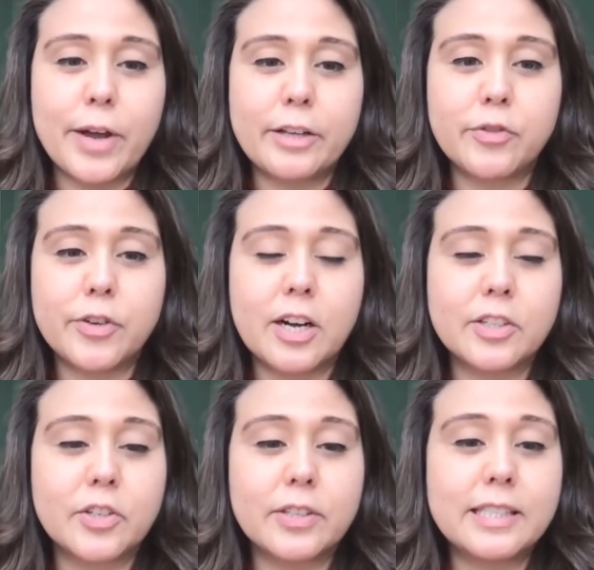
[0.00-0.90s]
arranged for
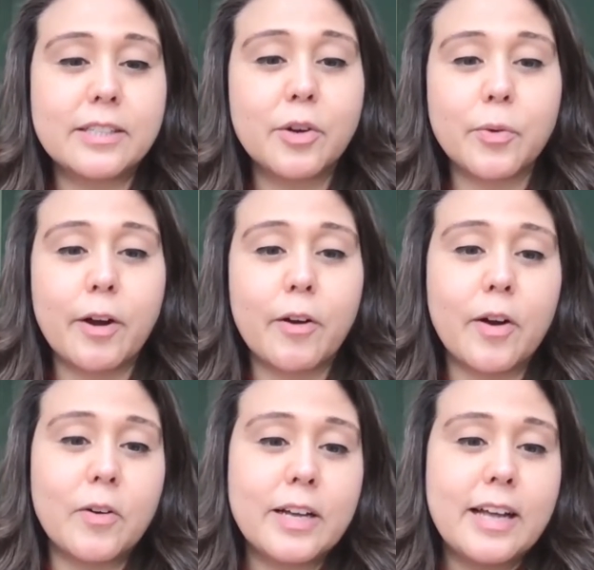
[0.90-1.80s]
Dr. Lisa
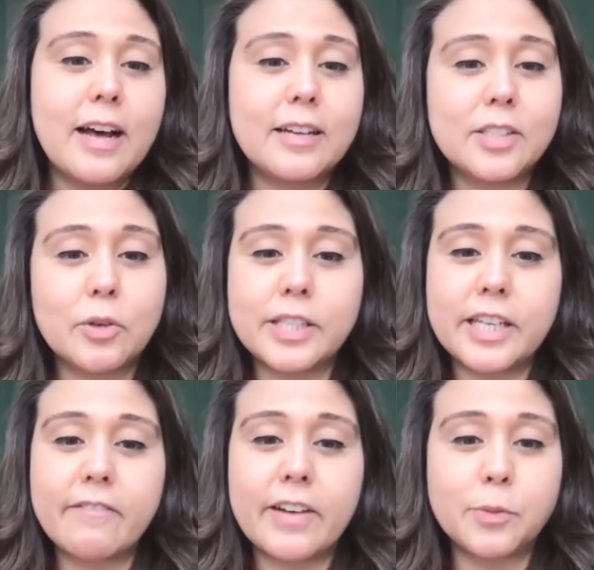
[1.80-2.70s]
Guerrero,
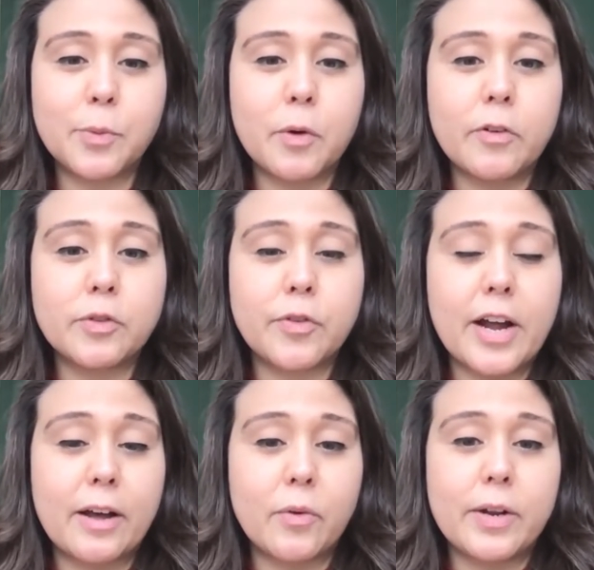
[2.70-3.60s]
Associate Vice Provost
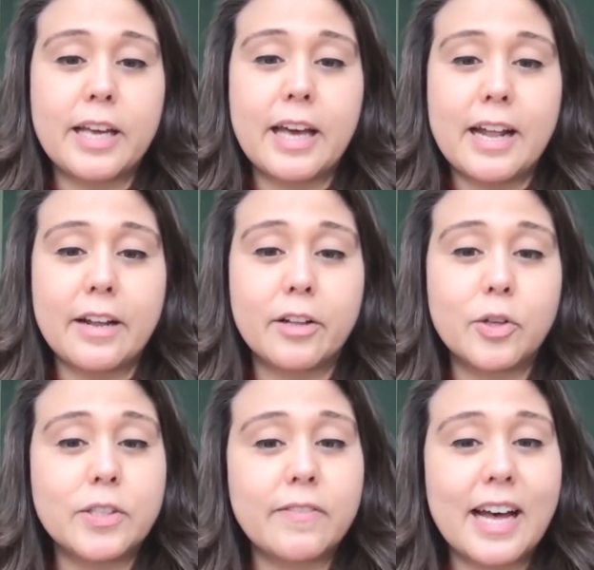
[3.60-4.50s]
for Equity and
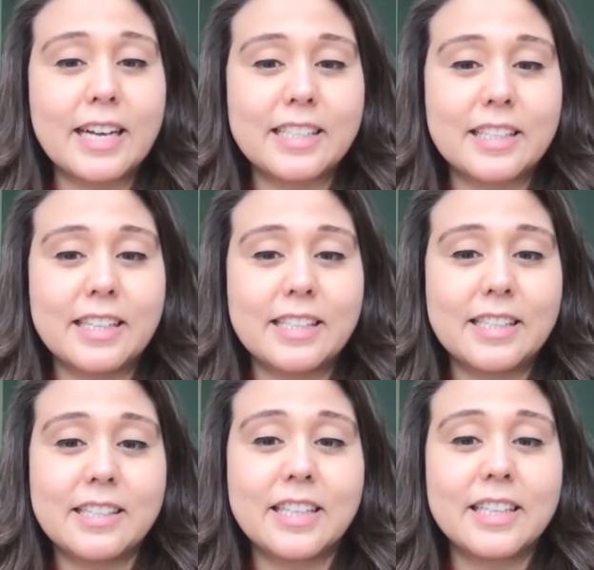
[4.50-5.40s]
Inclusive
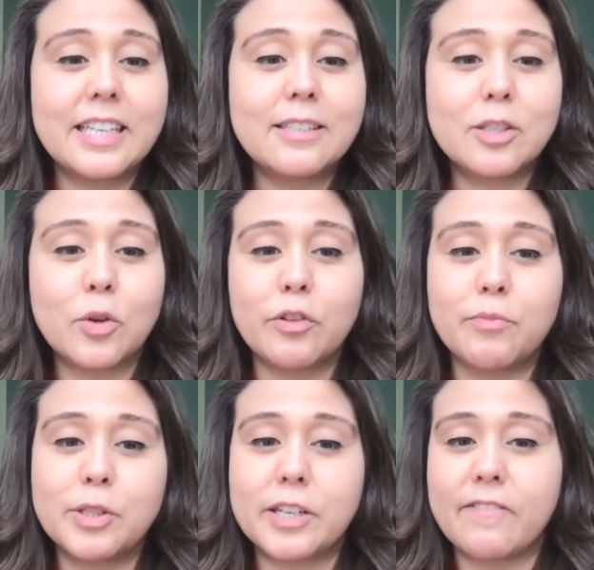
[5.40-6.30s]
Excellence, to lead School
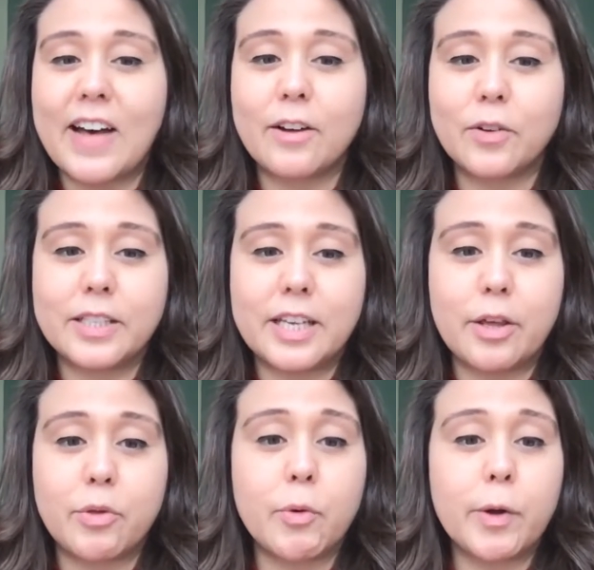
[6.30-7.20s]
of Music
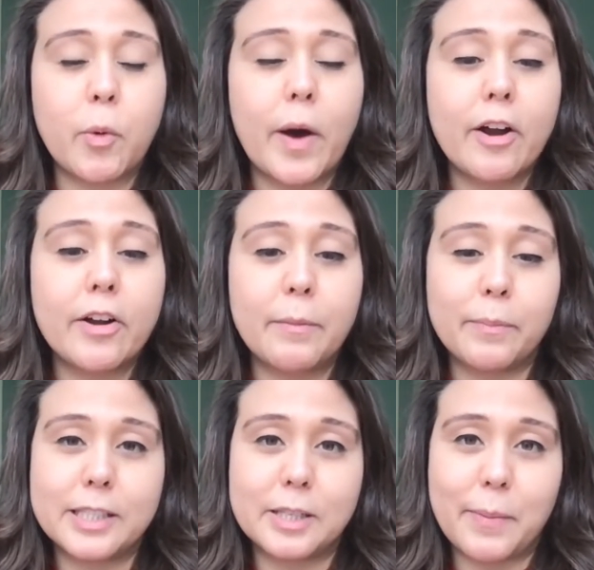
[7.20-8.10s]
faculty through required
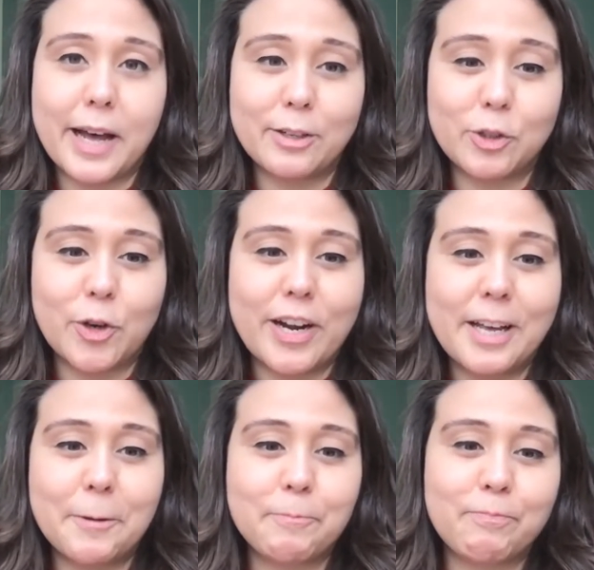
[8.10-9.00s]
implicit bias
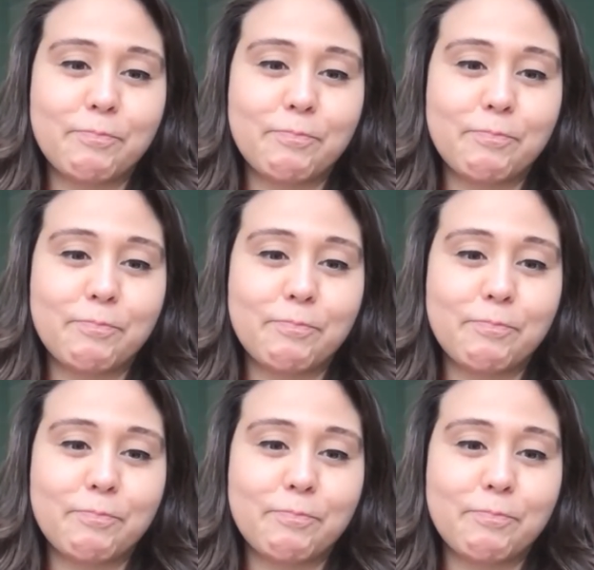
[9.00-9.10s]
training.